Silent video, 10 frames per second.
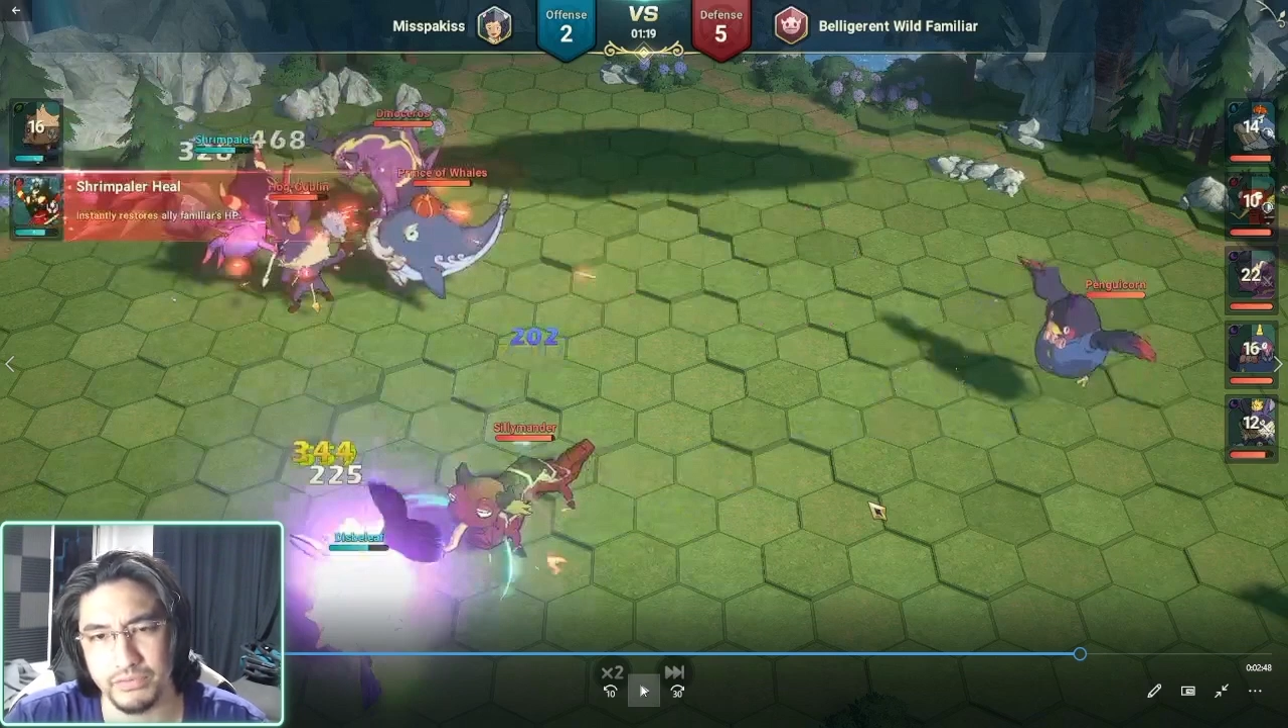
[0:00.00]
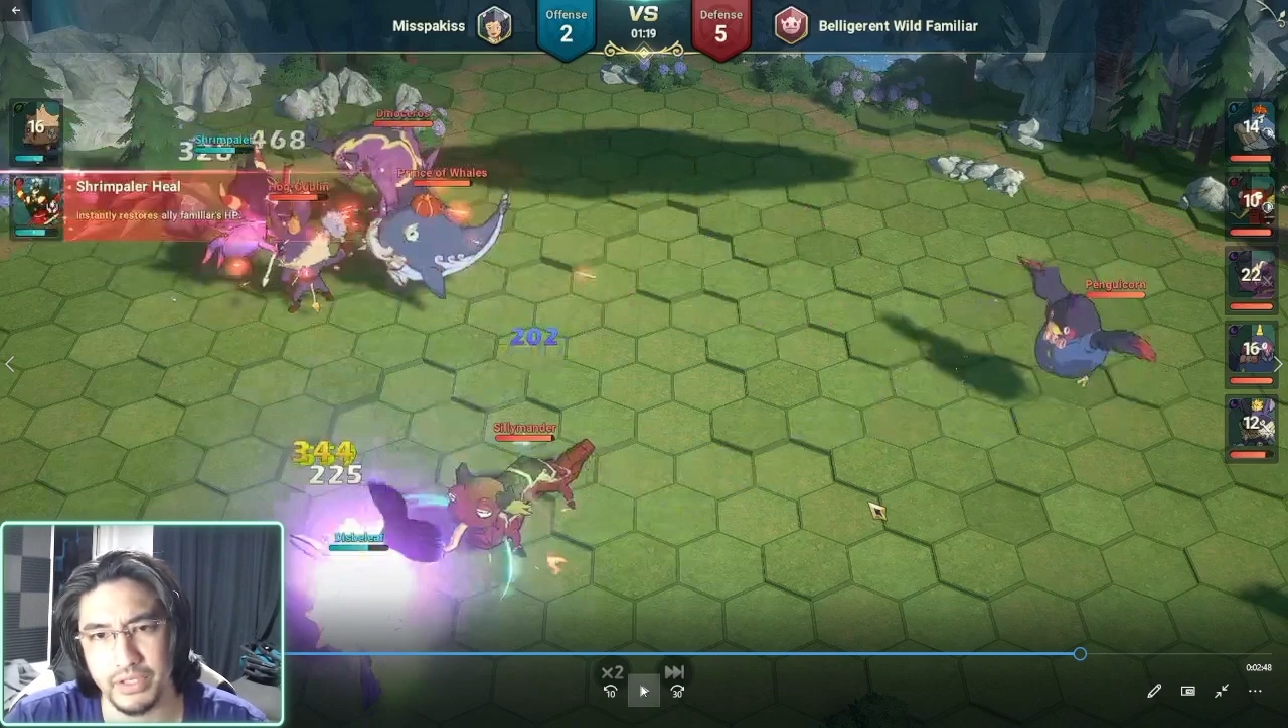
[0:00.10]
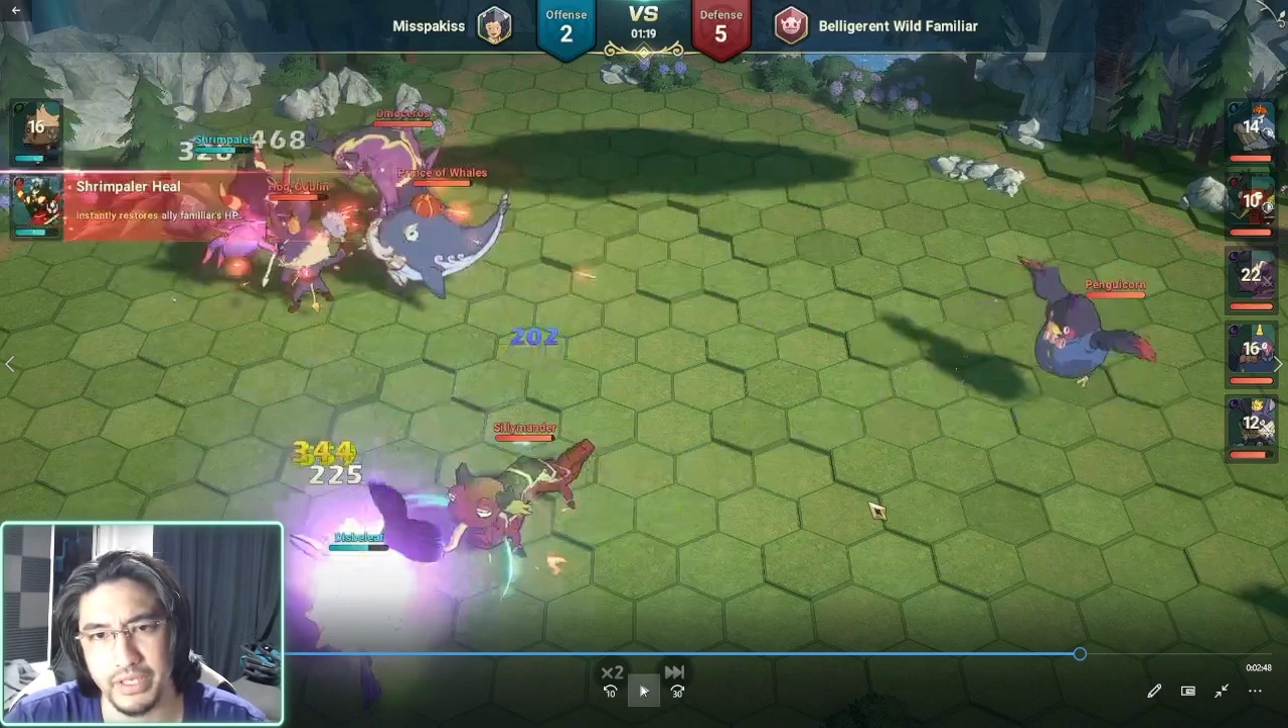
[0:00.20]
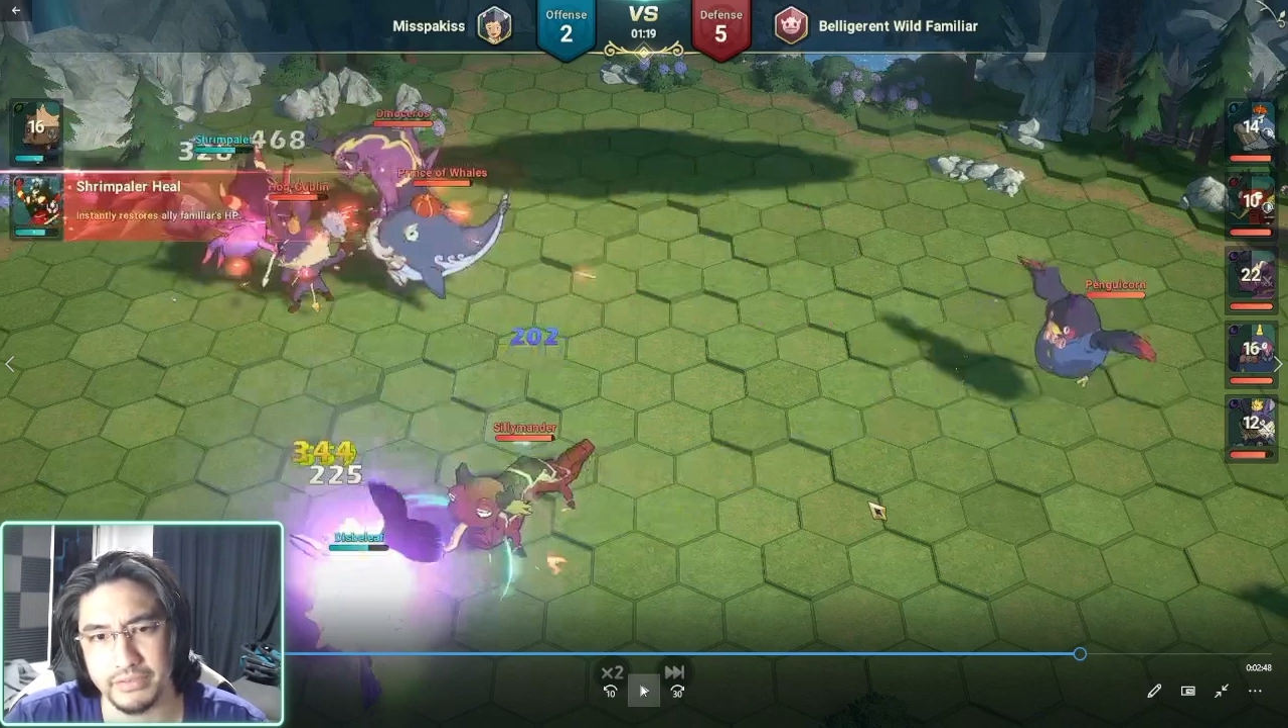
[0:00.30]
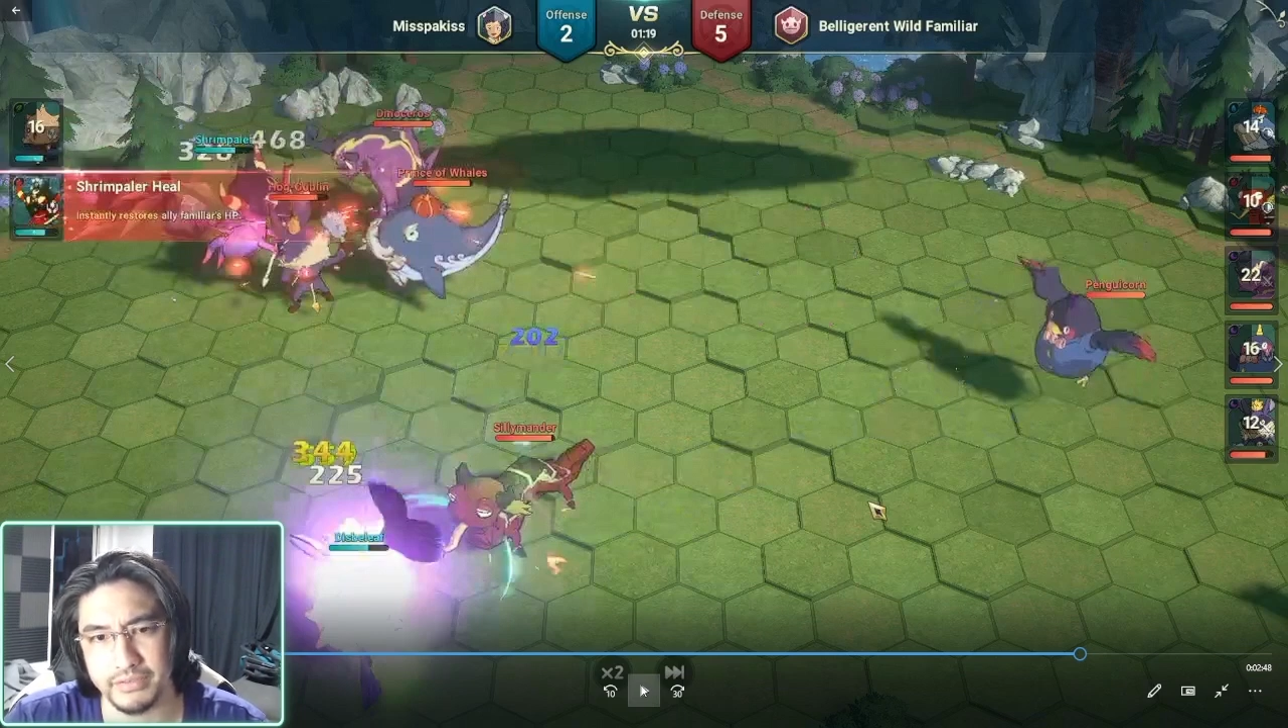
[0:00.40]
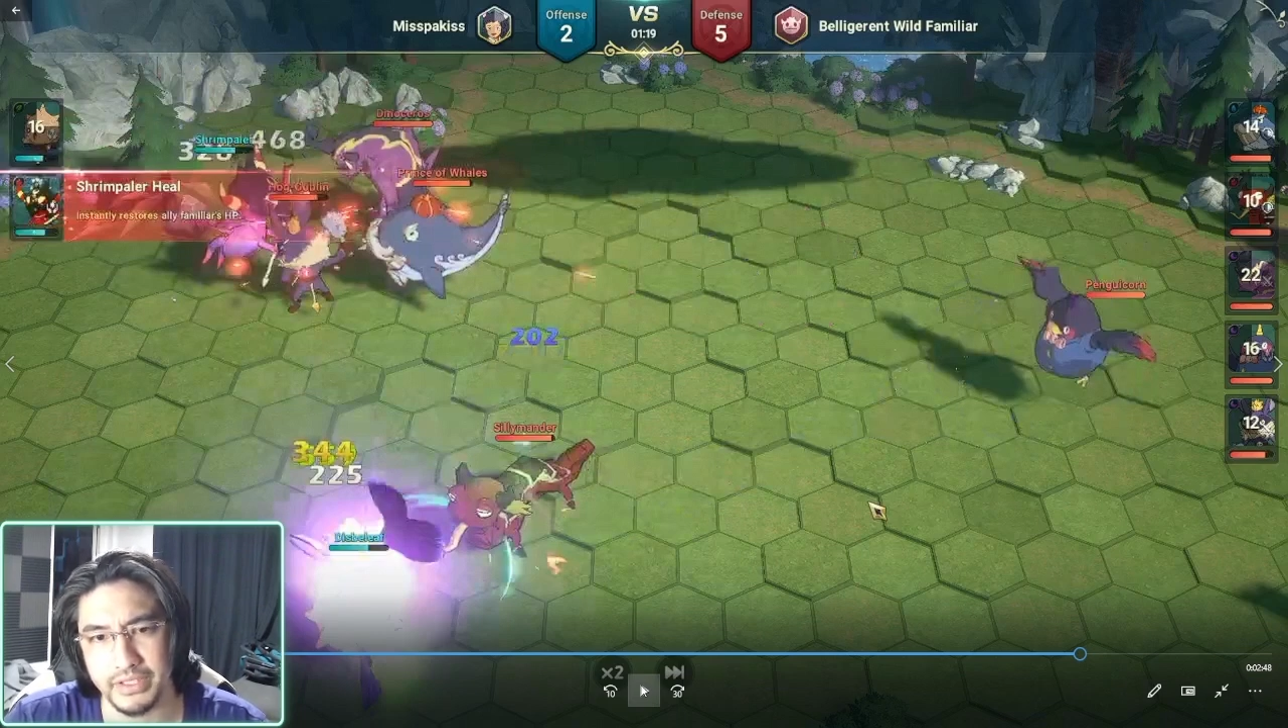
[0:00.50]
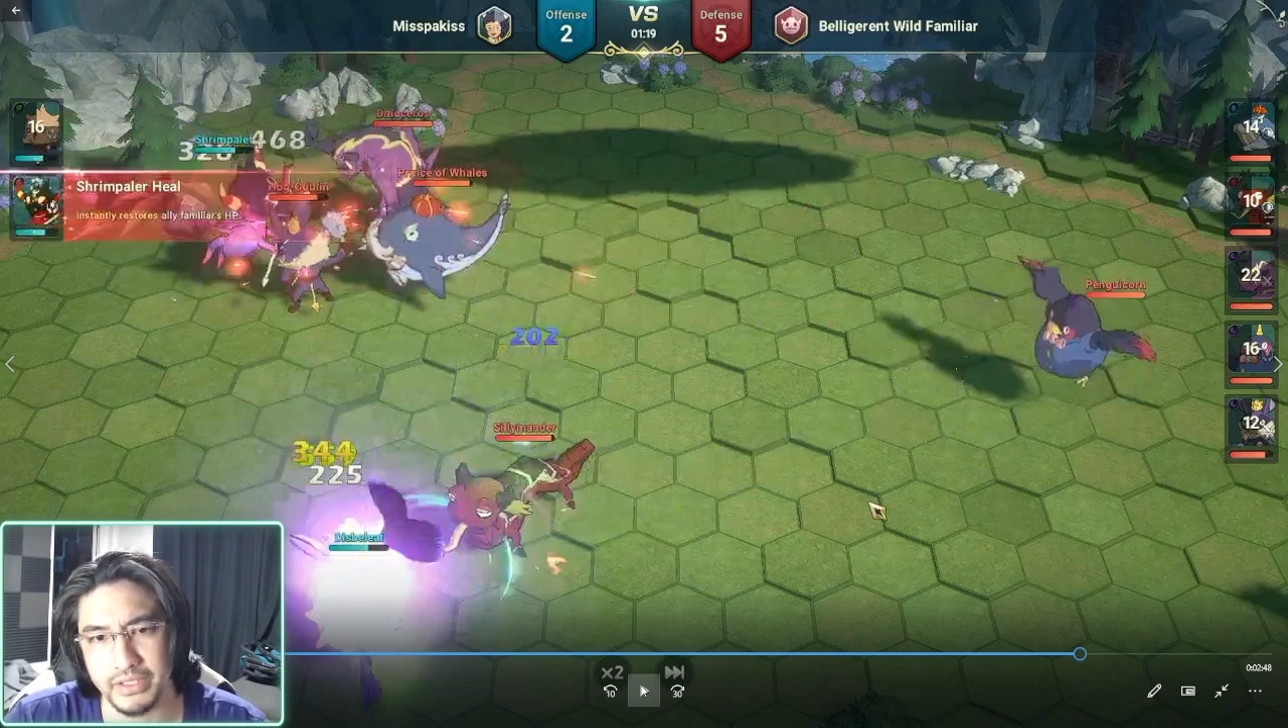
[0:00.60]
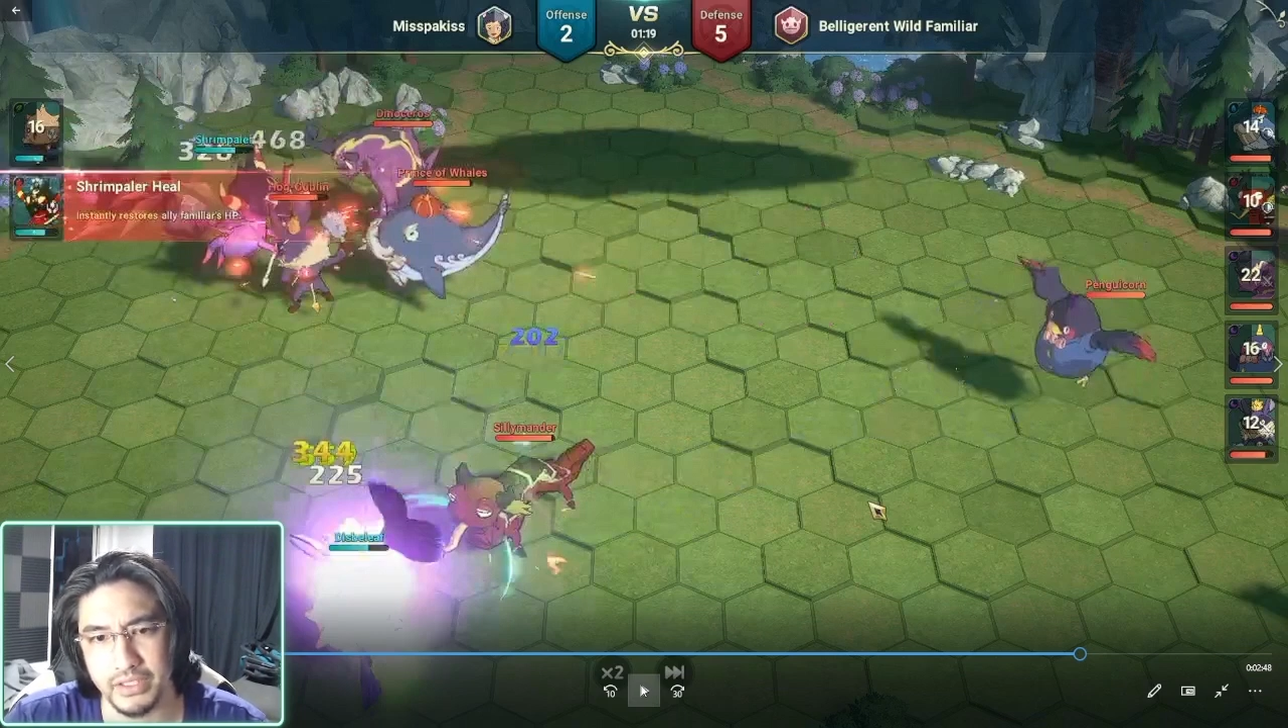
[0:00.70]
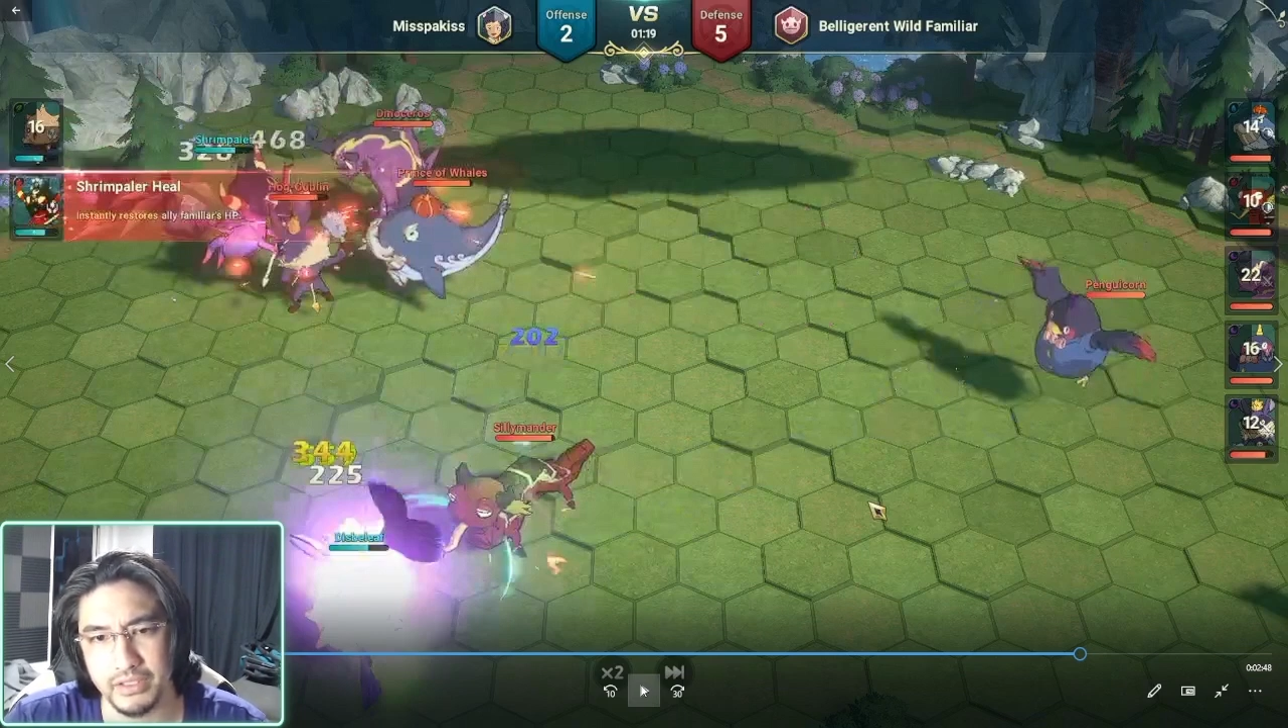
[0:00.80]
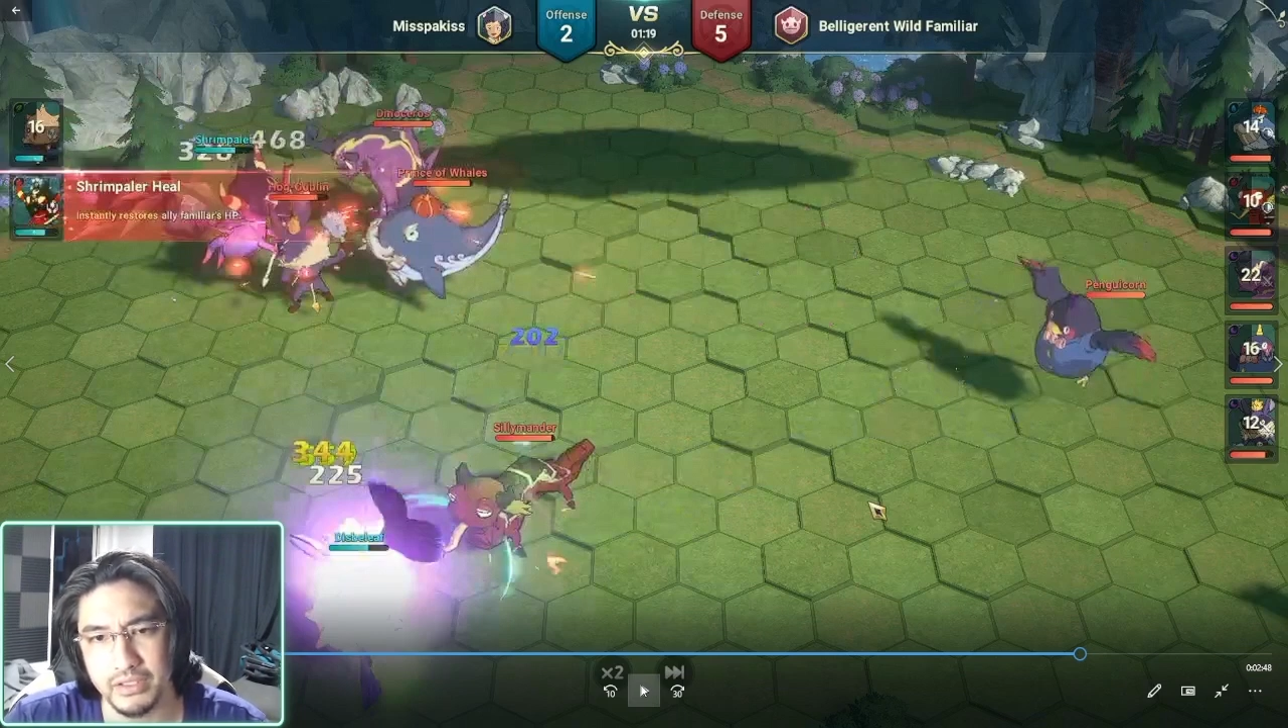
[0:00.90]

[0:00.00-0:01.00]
you have like a